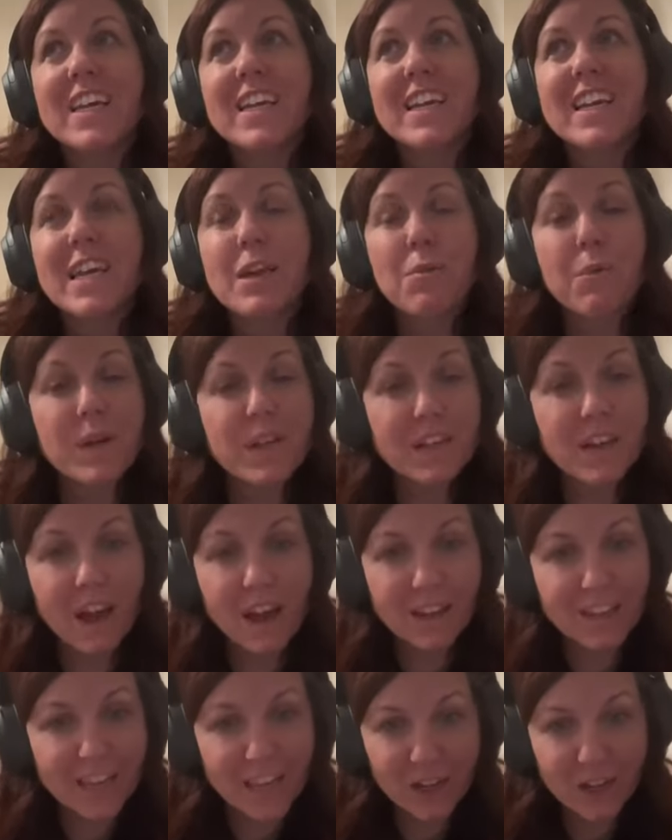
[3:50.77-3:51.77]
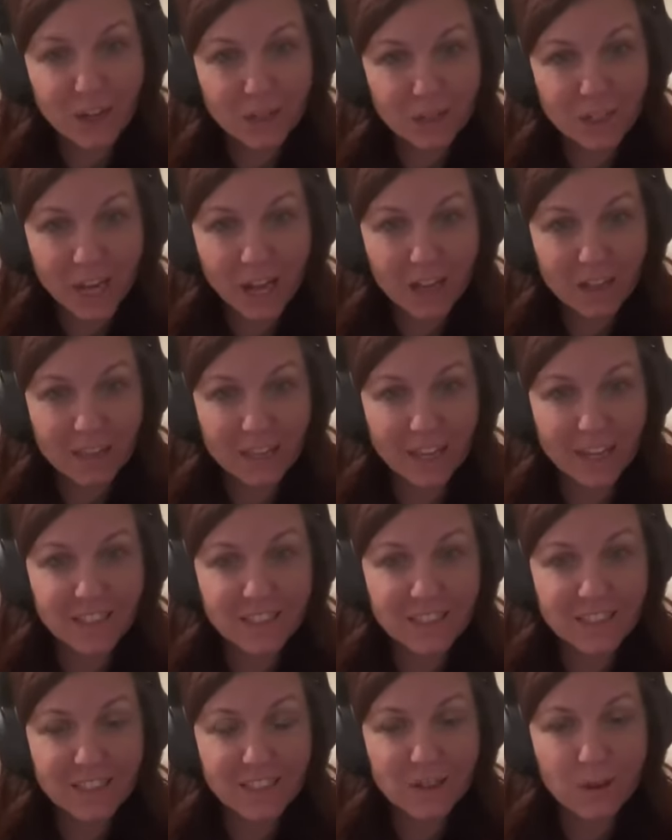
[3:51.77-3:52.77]
he would not let her tell
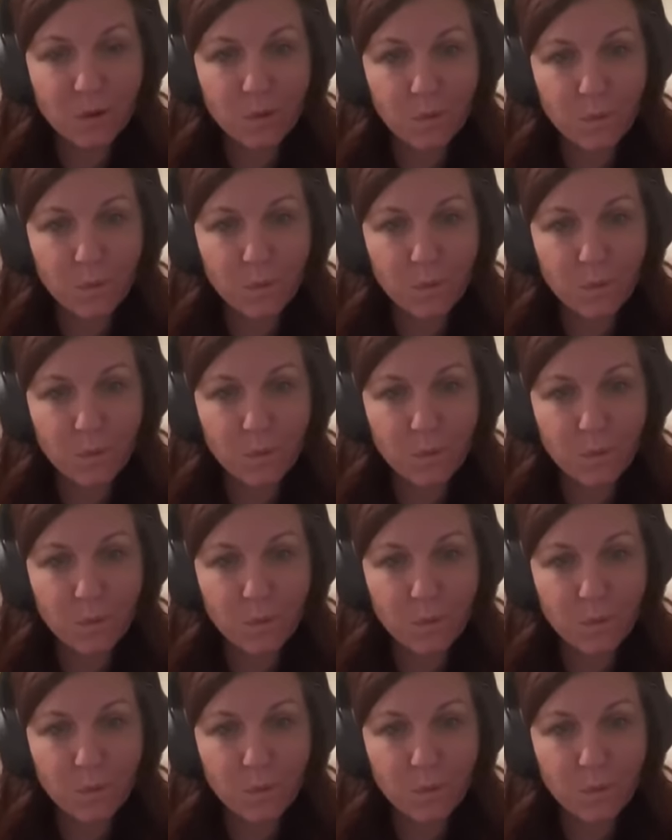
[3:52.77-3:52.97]
us,